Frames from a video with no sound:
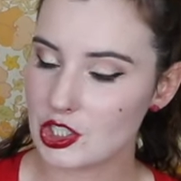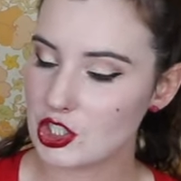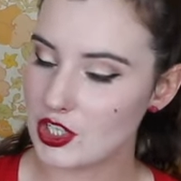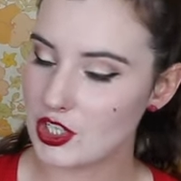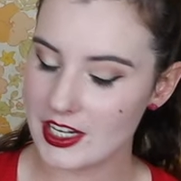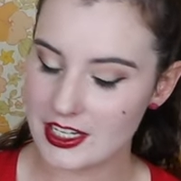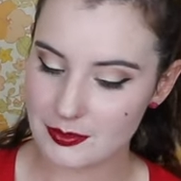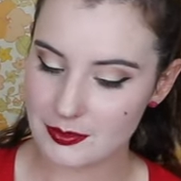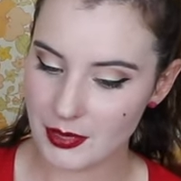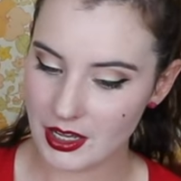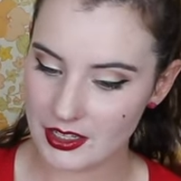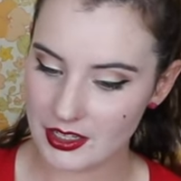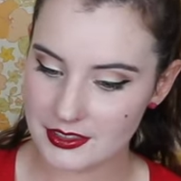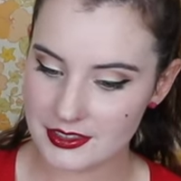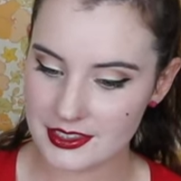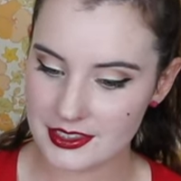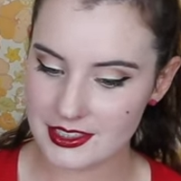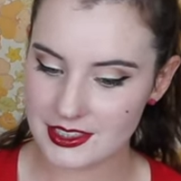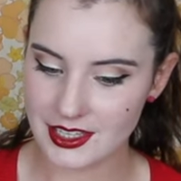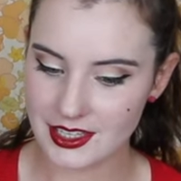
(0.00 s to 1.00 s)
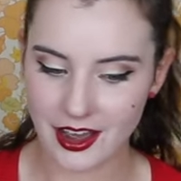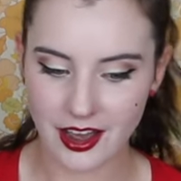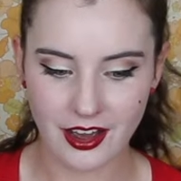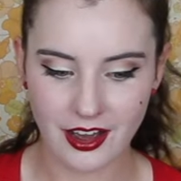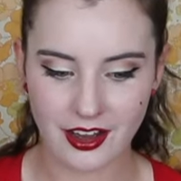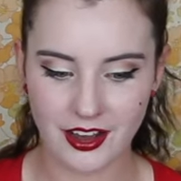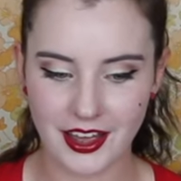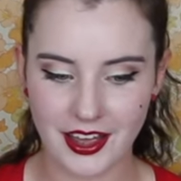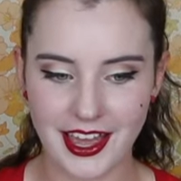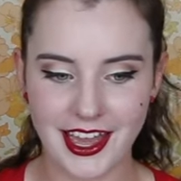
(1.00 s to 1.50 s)
Sheet masks
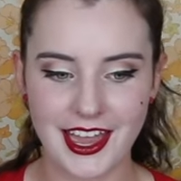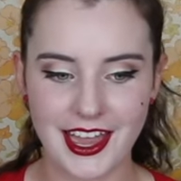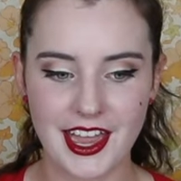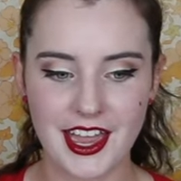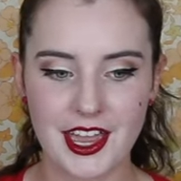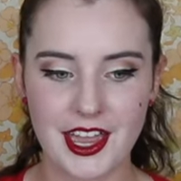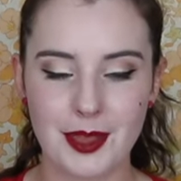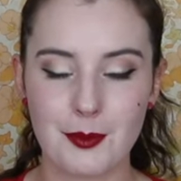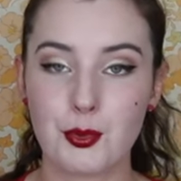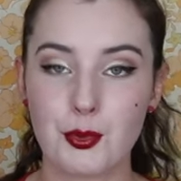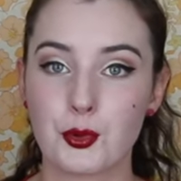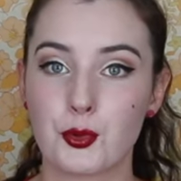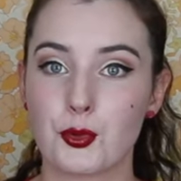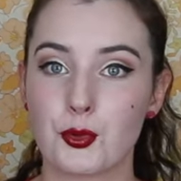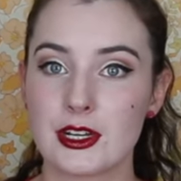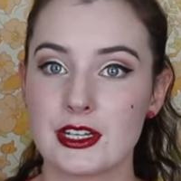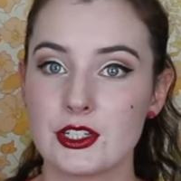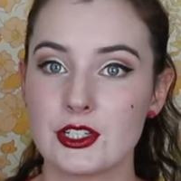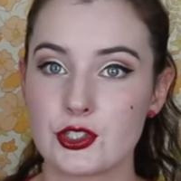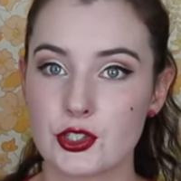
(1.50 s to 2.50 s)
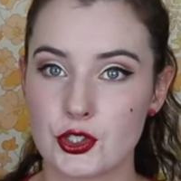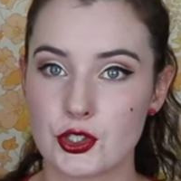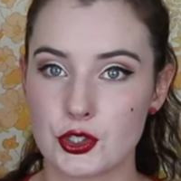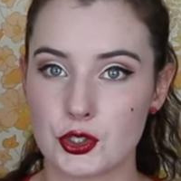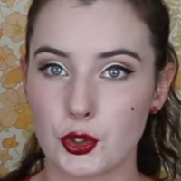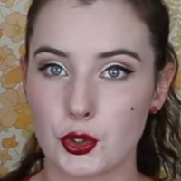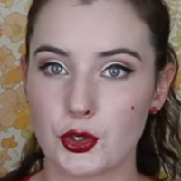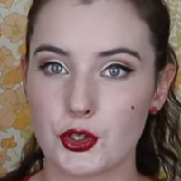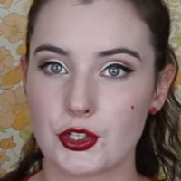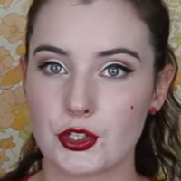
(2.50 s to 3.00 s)
are a
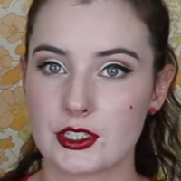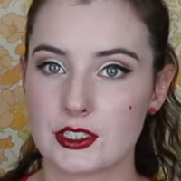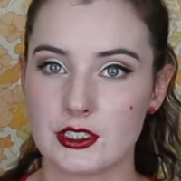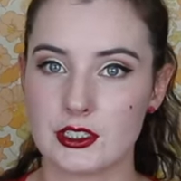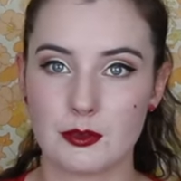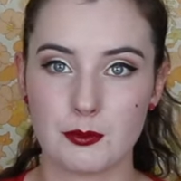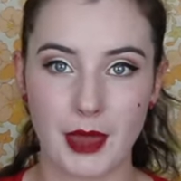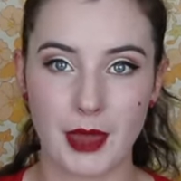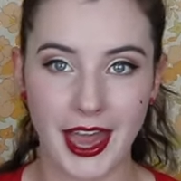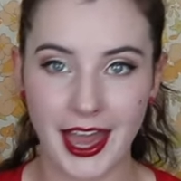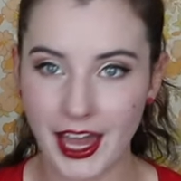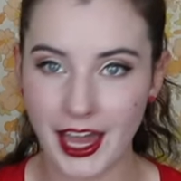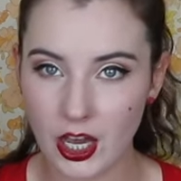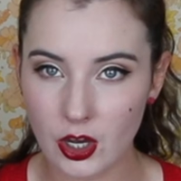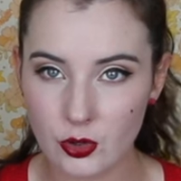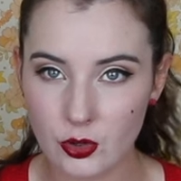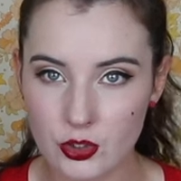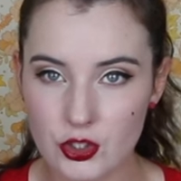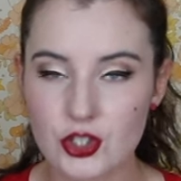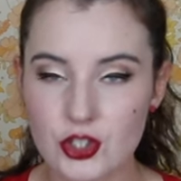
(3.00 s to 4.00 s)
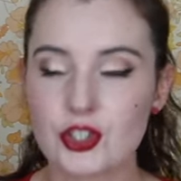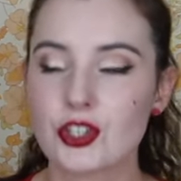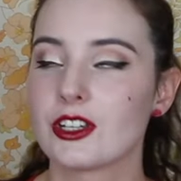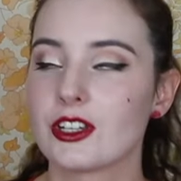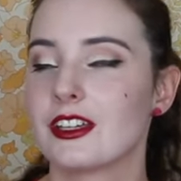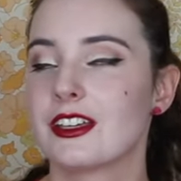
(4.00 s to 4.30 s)
pre-soaked pouch